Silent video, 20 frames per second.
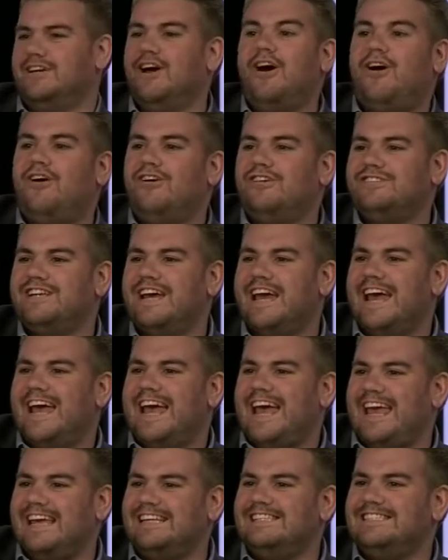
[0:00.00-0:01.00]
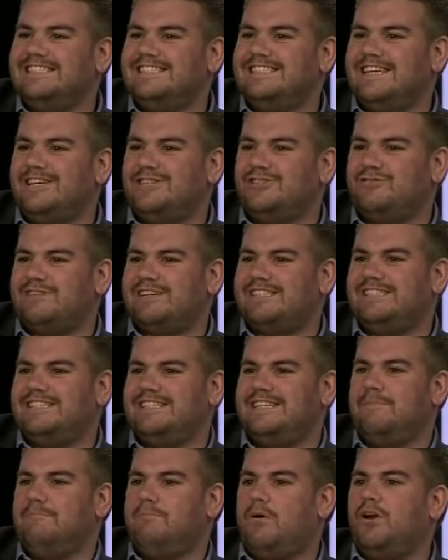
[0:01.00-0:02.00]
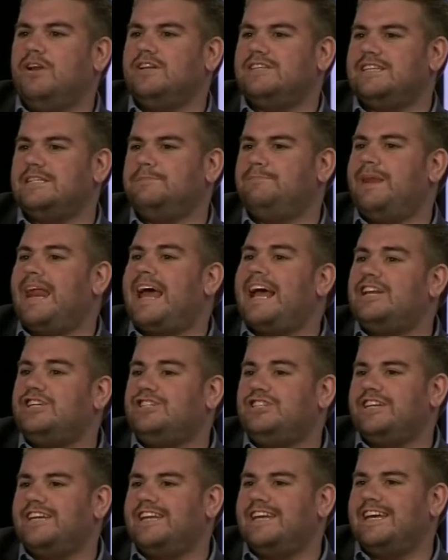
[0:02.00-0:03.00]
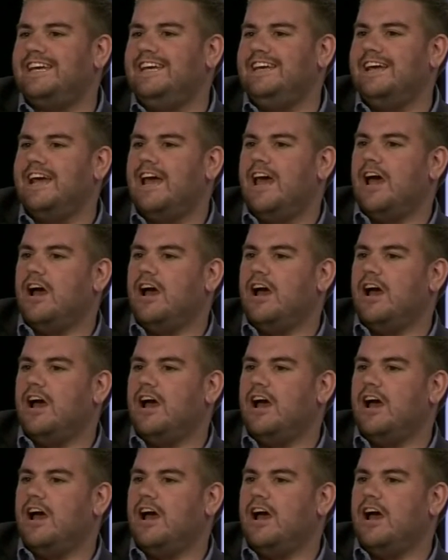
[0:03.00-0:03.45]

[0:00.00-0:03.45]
God isn't interested in politics, but actually